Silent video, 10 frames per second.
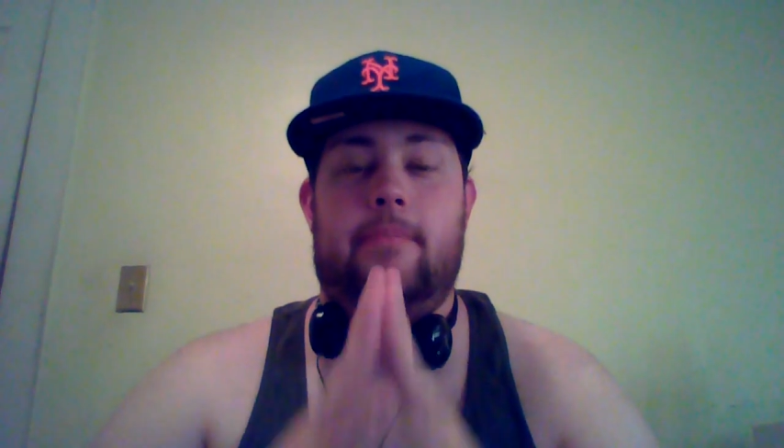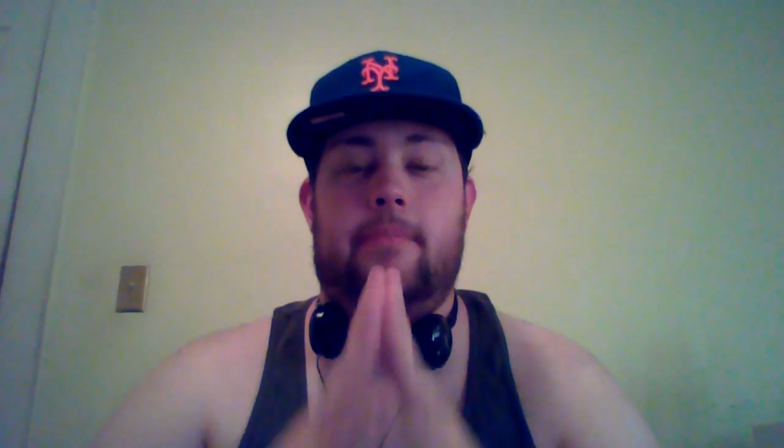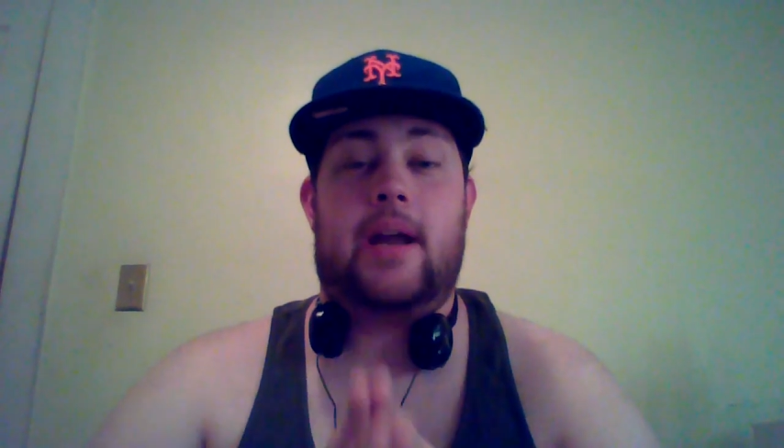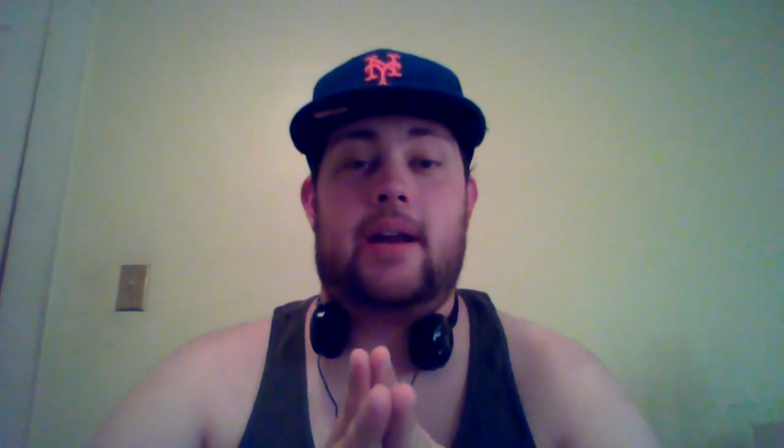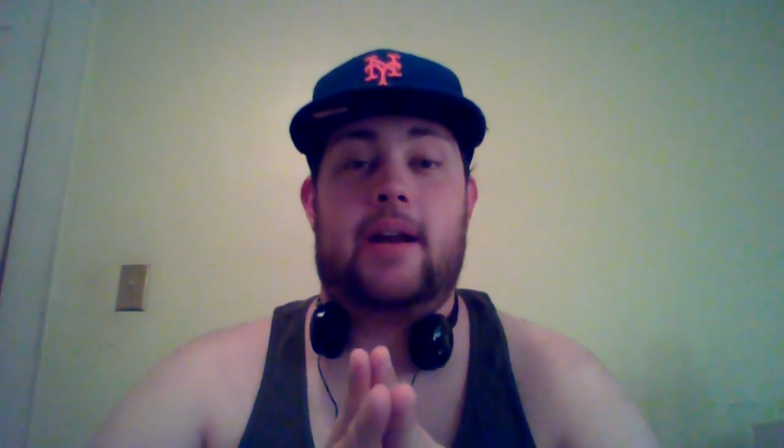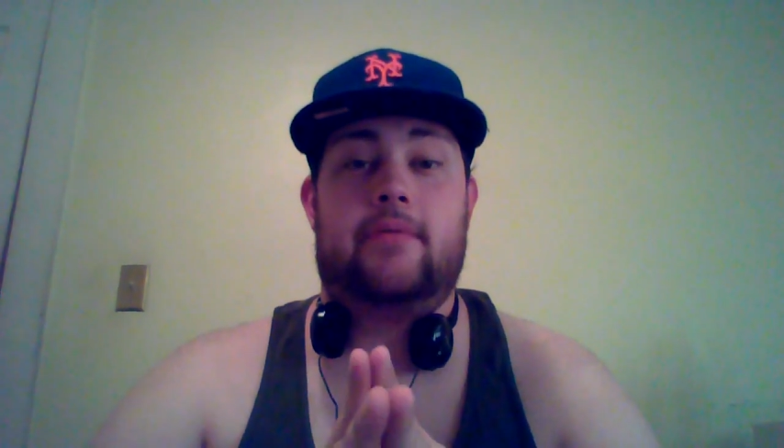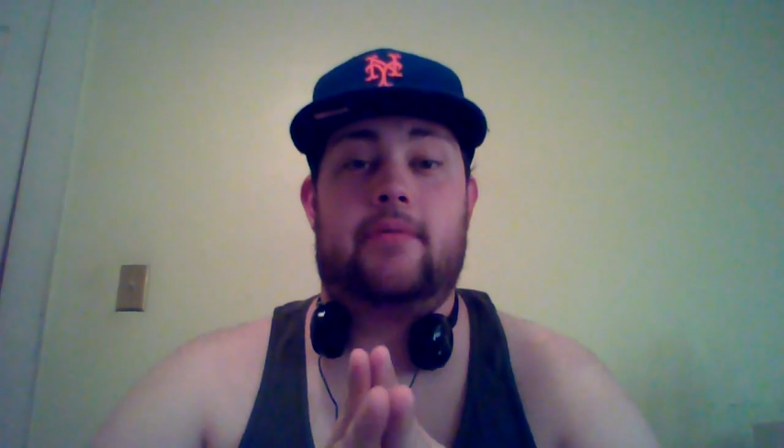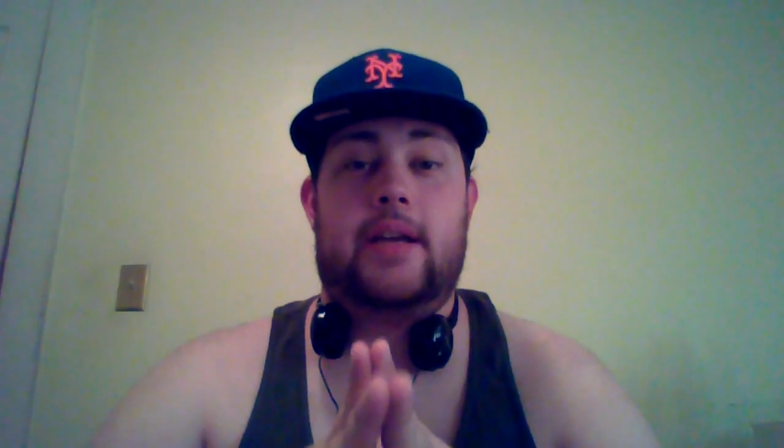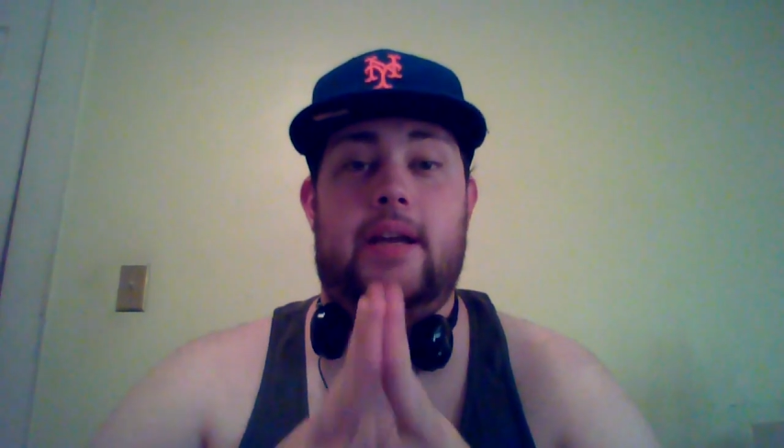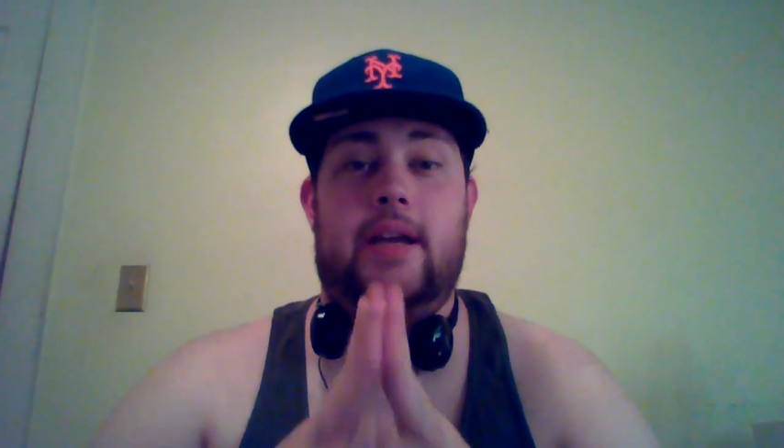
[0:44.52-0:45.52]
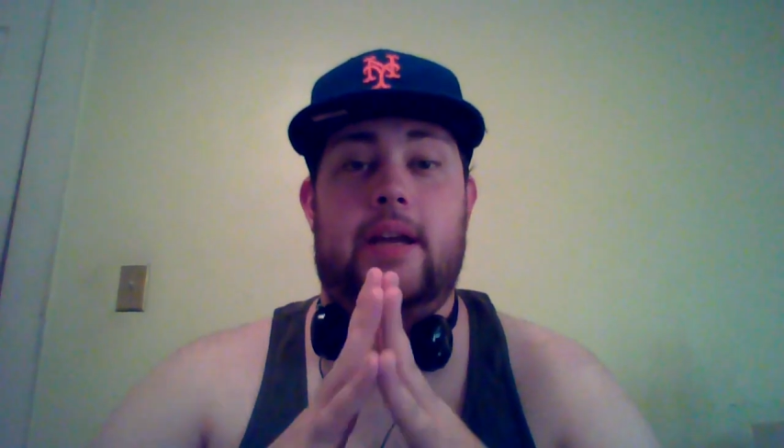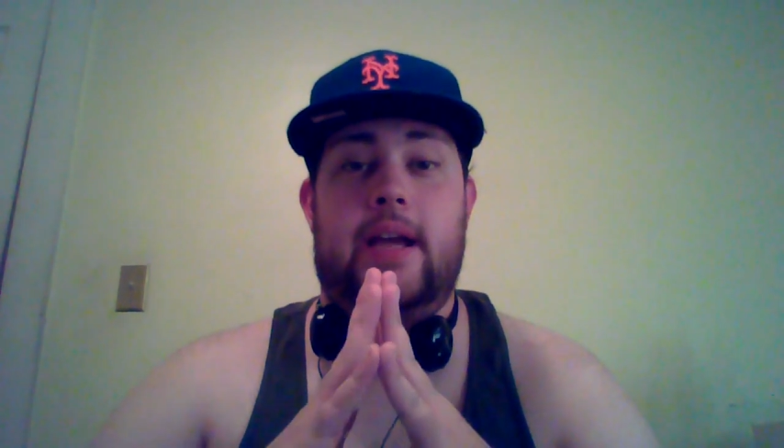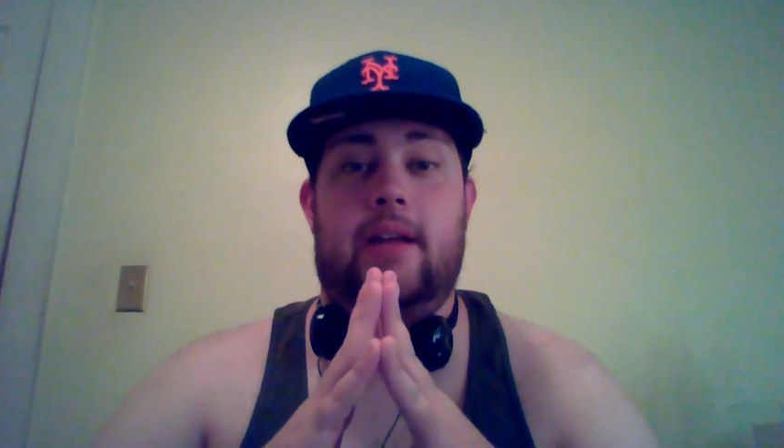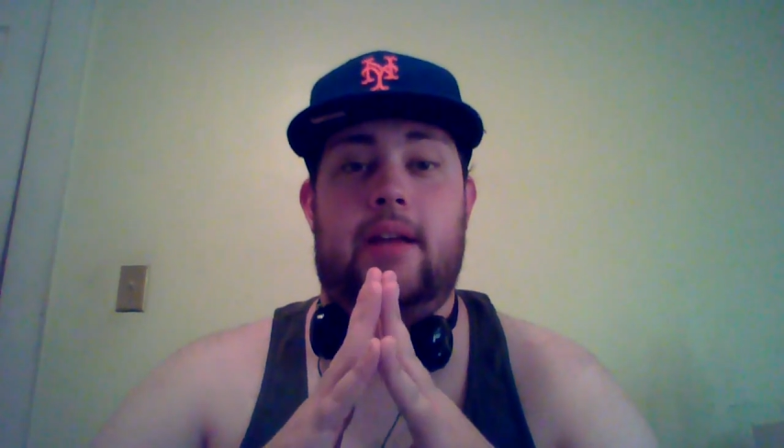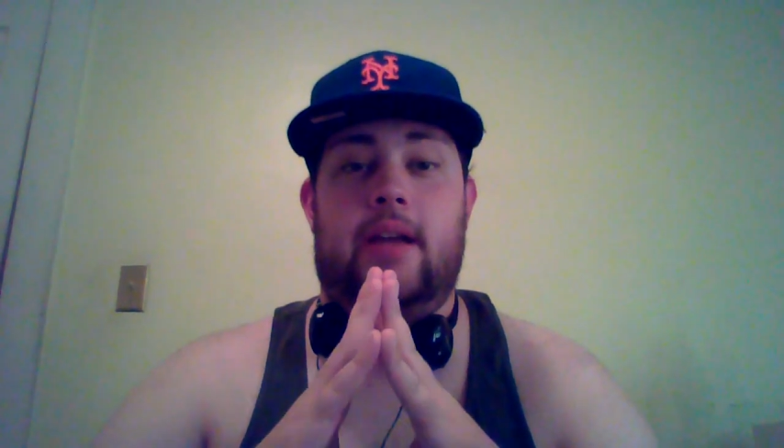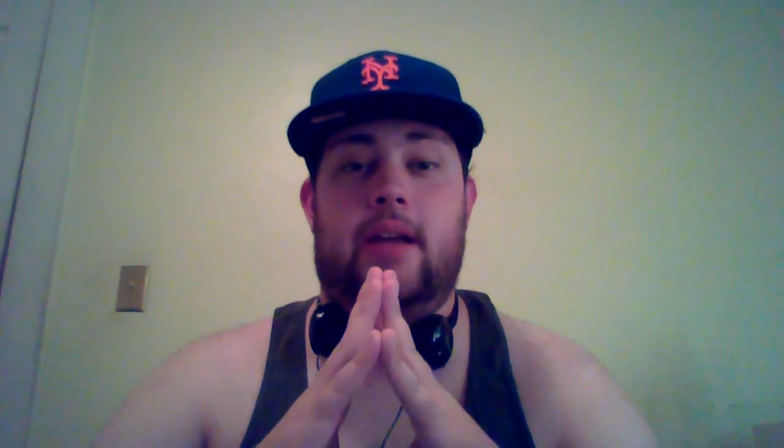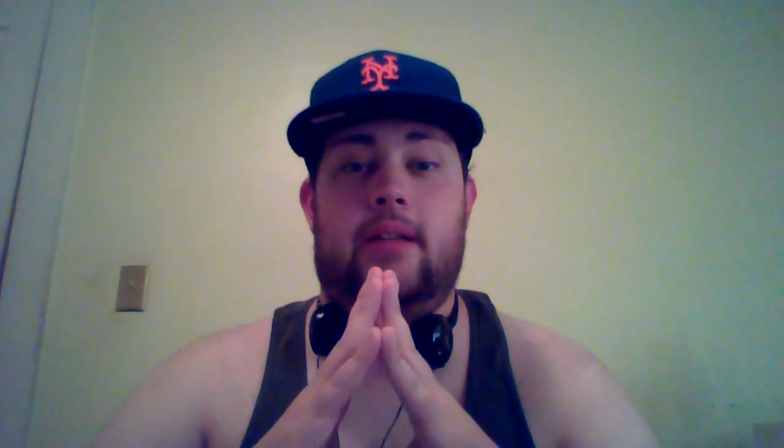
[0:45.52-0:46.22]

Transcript: competitively, and